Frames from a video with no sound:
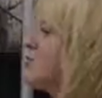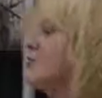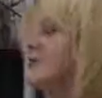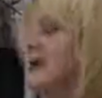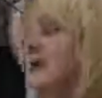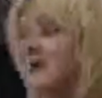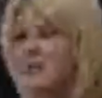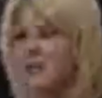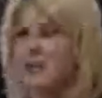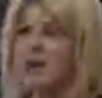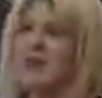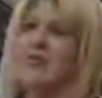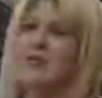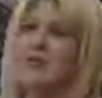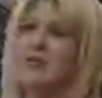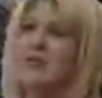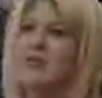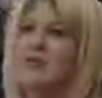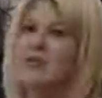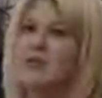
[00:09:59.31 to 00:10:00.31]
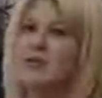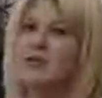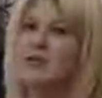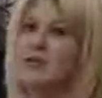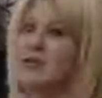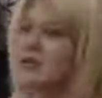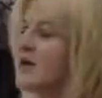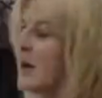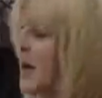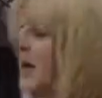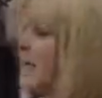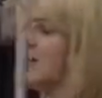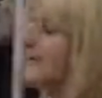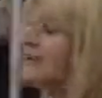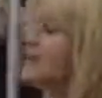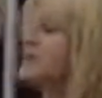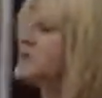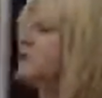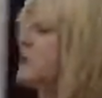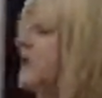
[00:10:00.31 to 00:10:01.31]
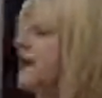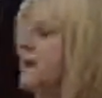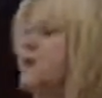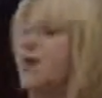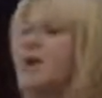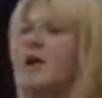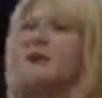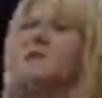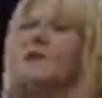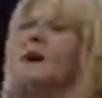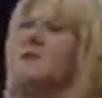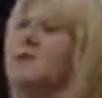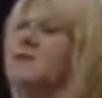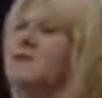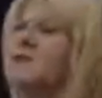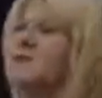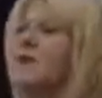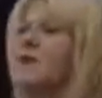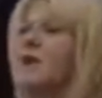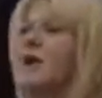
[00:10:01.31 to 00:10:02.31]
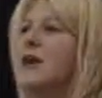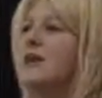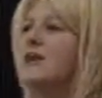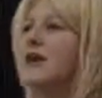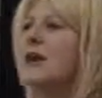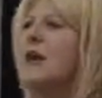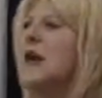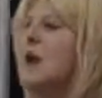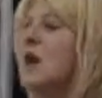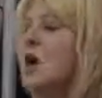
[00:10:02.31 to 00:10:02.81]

to touch anything on their machine. Like, I'm not touching anything. I'm not messing with anything.